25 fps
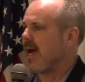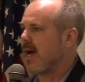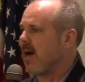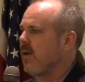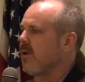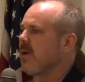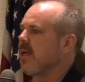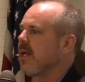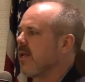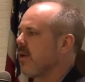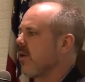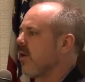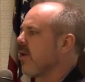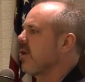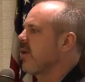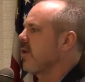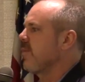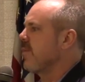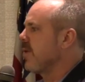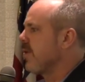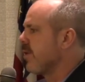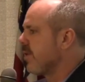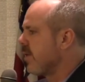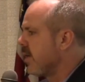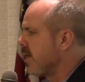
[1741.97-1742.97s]
out in our
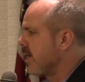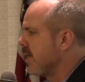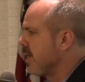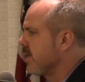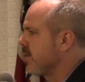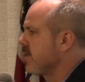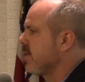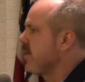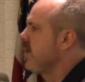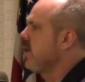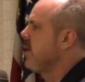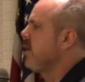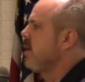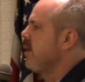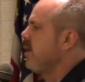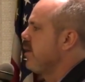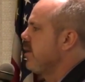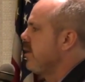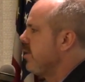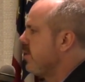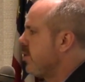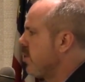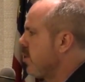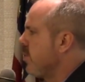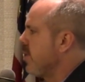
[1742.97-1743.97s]
communities
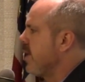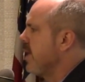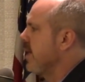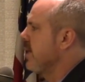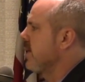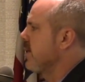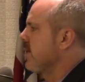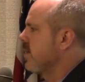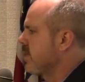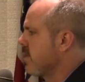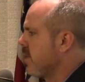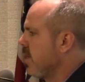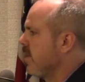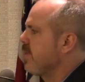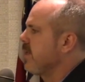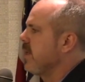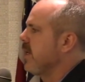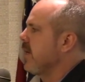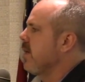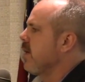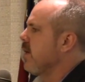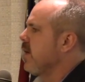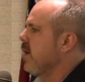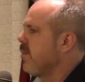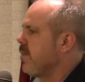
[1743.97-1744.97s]
doing
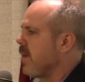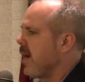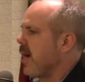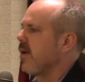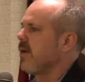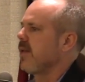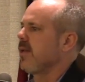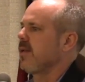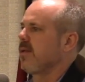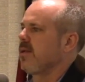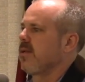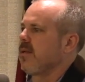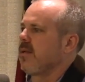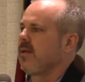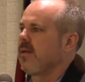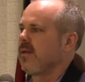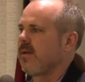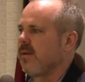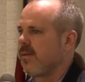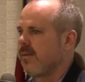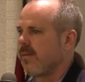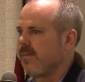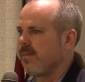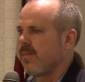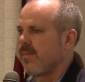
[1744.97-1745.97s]
something about
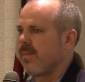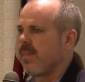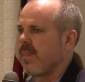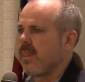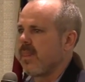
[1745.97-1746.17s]
it.